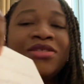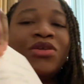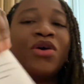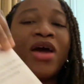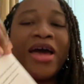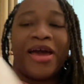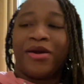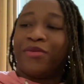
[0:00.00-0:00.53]
So
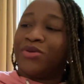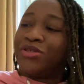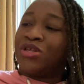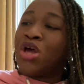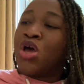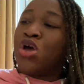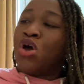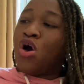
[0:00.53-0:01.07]
I was
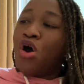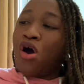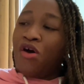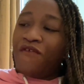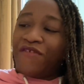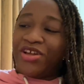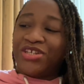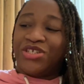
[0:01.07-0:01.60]

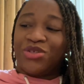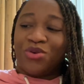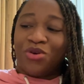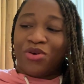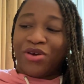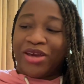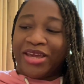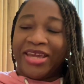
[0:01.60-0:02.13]

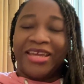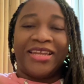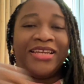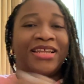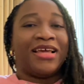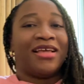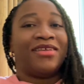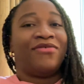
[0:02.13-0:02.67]

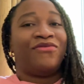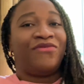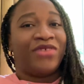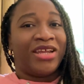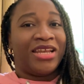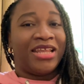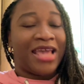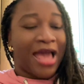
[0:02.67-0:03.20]
overjoyed,
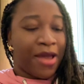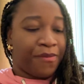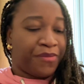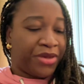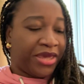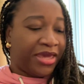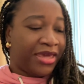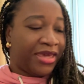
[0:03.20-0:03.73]
really
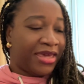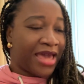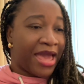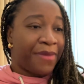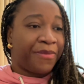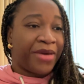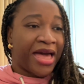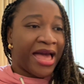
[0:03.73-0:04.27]
happy.
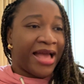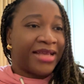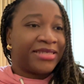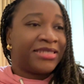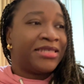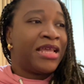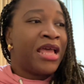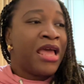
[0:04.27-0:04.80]
I
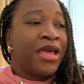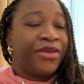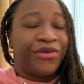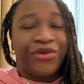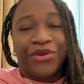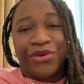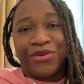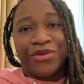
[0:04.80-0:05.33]
passed,
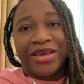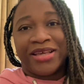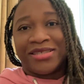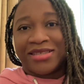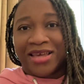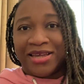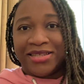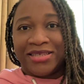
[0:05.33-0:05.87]

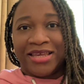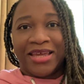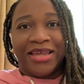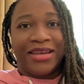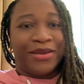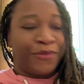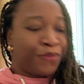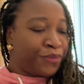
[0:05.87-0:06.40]

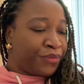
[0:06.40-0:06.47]
excited.